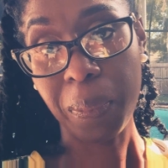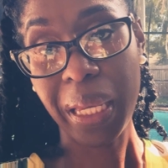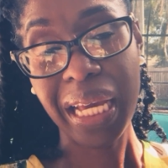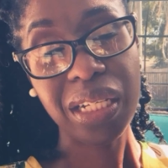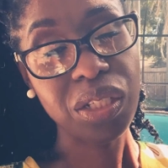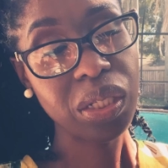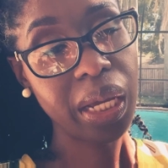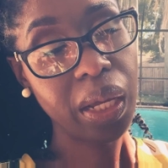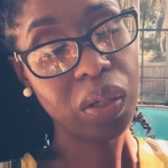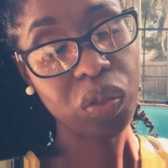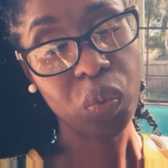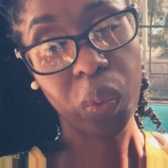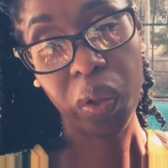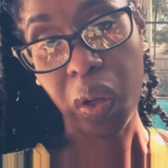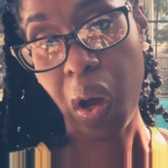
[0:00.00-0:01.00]

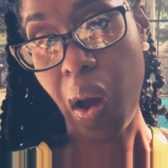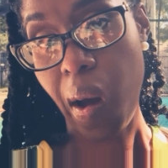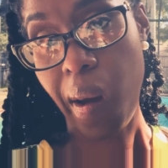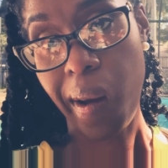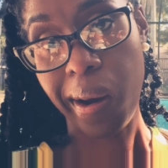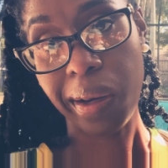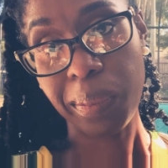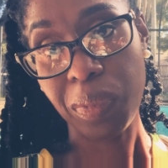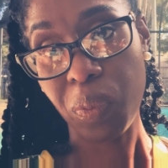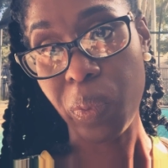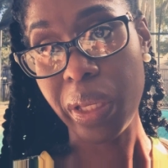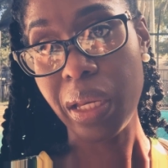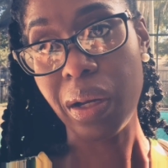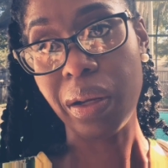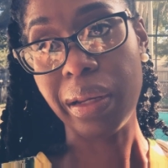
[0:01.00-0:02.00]
Educators work hard.
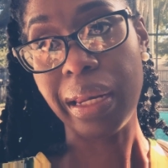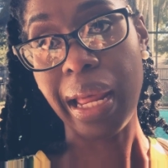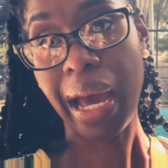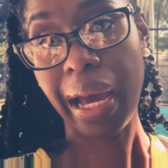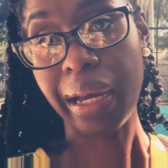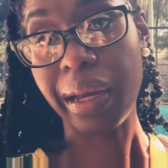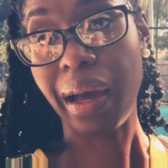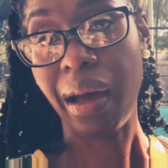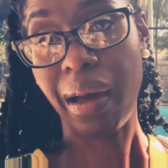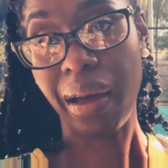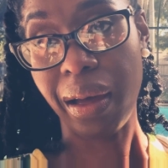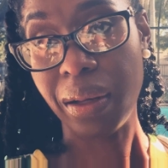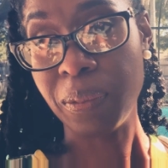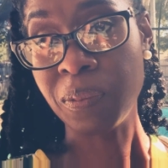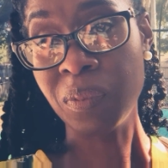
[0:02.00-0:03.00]
We are not
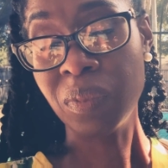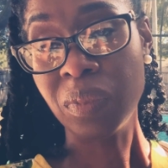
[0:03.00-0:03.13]
God,